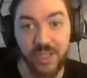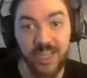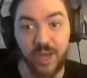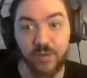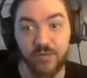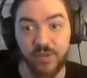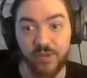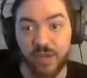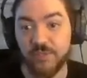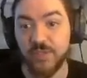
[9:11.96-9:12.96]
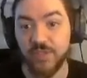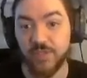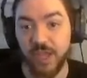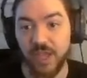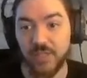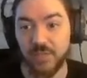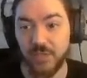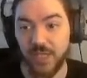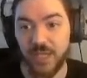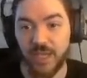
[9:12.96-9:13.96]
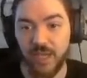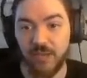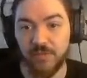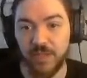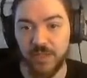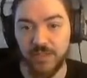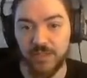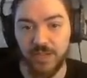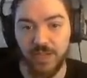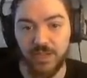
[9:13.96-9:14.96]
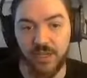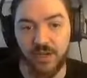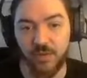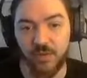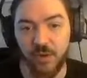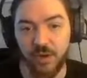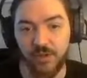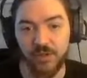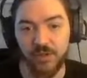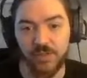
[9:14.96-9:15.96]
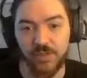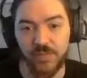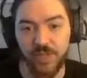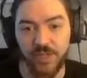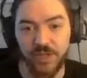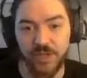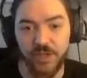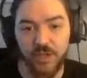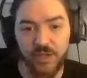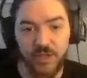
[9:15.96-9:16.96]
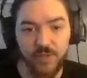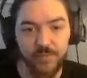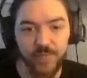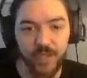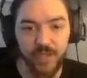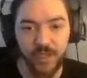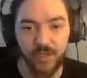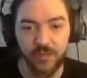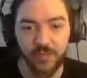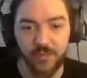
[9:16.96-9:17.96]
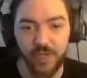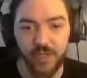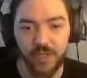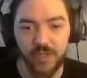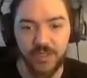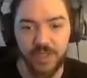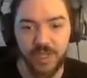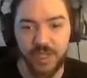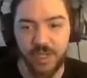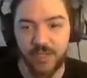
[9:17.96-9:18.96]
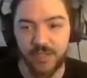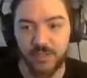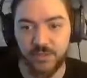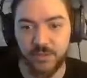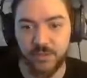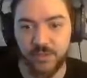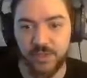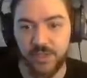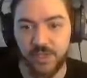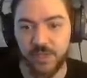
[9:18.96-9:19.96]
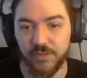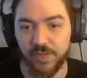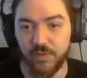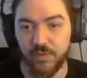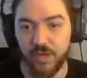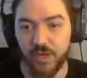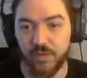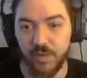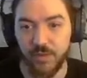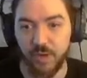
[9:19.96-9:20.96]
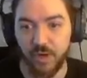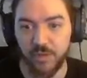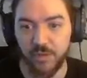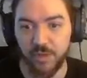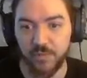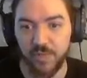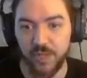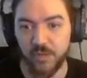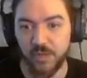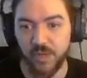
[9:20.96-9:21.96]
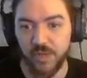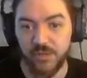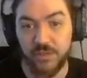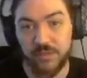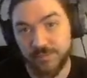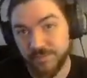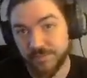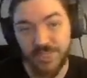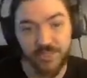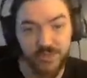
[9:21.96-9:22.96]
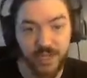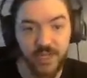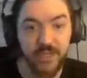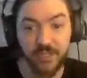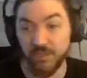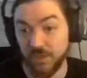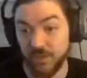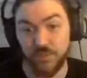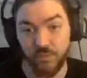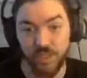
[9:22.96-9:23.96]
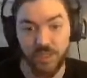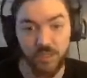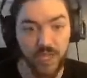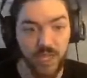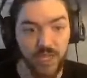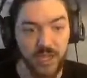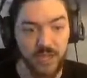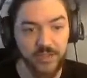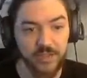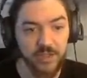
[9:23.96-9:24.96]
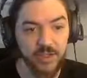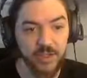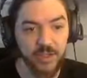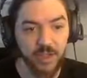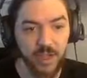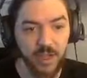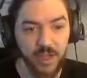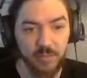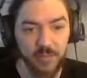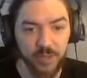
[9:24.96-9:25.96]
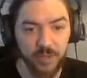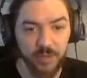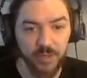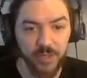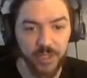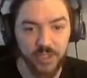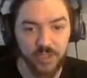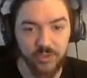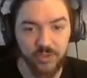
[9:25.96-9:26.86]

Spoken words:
I would have loved to do that, to put a cave inside there with the waterfalls coming down. But instead I had to do this kind of thing where I barred them off behind windows. That's fine, it looks really badass. But the moment that I